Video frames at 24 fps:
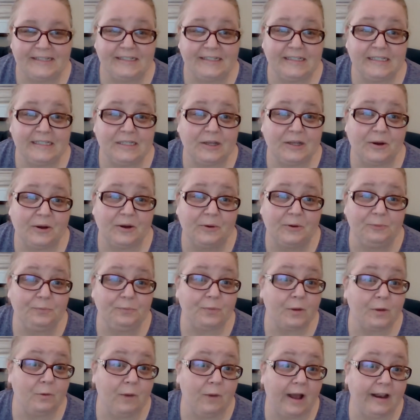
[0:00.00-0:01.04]
And so
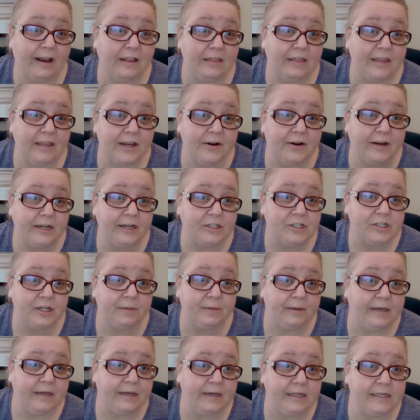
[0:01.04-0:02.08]
while in theory it should
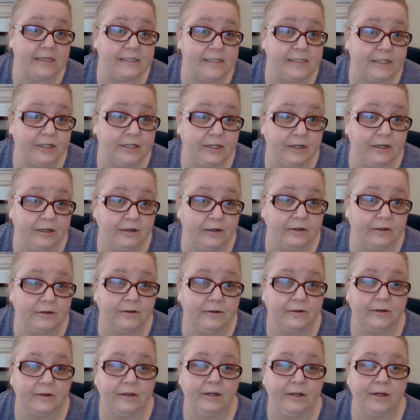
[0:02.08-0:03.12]
have been easier,
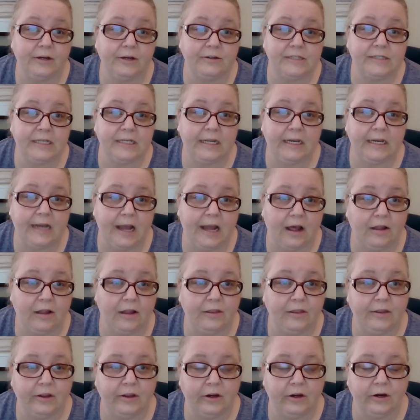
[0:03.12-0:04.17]
you know, to eat
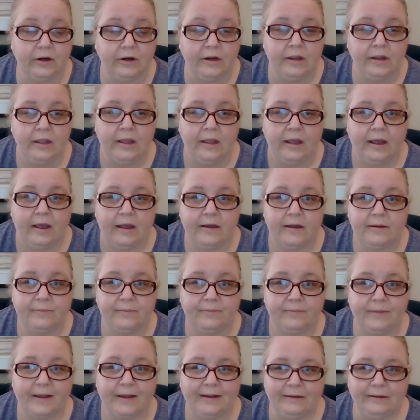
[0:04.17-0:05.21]
healthier,
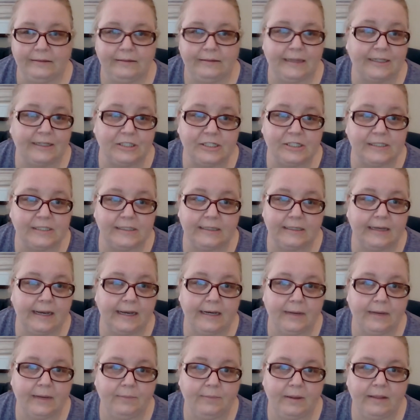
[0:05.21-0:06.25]
um, I, that just didn't
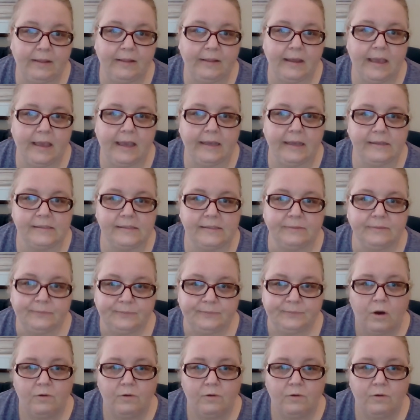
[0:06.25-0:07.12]
end up being the case.